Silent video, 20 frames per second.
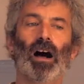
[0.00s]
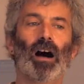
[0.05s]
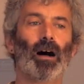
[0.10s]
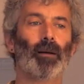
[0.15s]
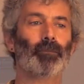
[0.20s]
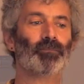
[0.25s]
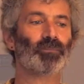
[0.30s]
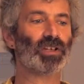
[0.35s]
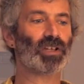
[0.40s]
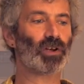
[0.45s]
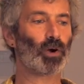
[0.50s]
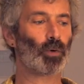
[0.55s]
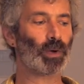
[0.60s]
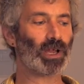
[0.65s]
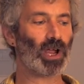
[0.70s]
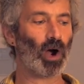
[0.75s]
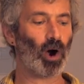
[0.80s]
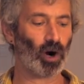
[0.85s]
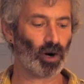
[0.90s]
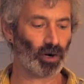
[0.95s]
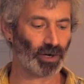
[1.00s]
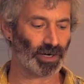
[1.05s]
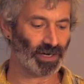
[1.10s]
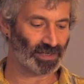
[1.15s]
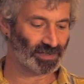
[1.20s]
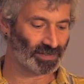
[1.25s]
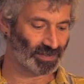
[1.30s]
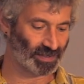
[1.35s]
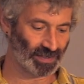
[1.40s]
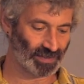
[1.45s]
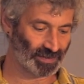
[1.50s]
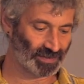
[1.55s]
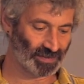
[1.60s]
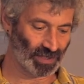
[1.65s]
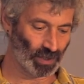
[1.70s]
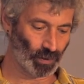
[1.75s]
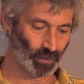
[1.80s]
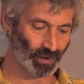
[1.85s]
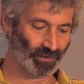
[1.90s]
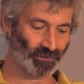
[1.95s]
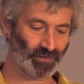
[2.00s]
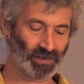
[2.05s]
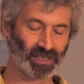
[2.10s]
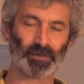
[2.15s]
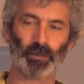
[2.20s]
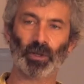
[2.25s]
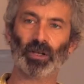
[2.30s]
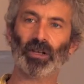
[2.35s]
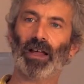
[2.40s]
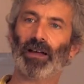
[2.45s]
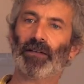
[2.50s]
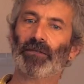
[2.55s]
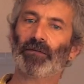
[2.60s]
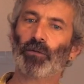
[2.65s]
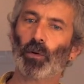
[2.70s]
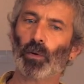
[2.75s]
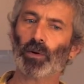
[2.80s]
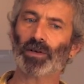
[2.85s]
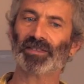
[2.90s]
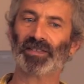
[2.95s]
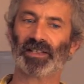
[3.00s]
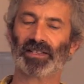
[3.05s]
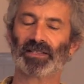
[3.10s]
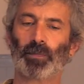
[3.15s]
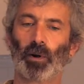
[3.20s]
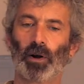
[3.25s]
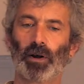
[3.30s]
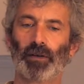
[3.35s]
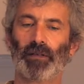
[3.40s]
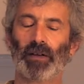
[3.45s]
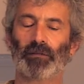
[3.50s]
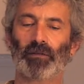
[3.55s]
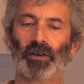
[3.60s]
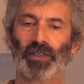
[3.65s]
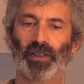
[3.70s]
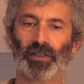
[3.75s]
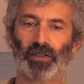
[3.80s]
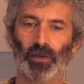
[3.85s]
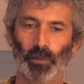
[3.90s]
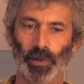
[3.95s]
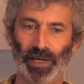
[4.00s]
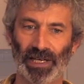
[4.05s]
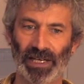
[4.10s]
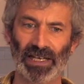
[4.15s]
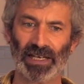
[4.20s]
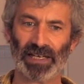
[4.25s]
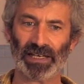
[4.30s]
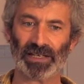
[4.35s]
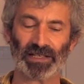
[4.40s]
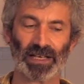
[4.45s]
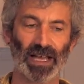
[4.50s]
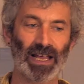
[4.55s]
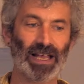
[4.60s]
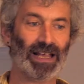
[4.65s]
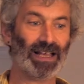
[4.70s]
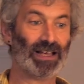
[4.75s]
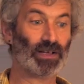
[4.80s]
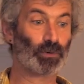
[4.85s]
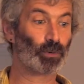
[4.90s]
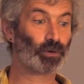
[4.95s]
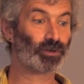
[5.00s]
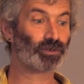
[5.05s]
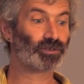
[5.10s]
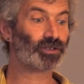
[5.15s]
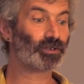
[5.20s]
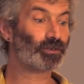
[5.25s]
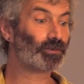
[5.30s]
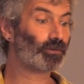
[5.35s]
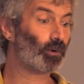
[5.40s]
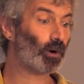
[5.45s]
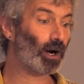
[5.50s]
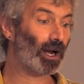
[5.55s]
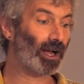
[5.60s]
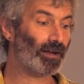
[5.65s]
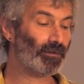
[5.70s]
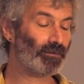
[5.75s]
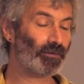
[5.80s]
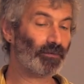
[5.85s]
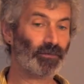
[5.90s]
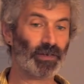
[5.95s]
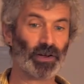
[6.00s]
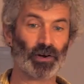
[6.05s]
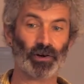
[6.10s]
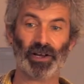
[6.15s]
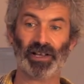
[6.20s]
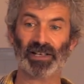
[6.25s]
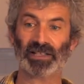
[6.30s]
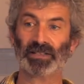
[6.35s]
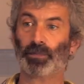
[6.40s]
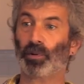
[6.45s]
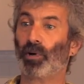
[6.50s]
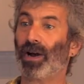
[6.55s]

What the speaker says: we harness this, invisible life force that's part of everything that we eat in order to derive various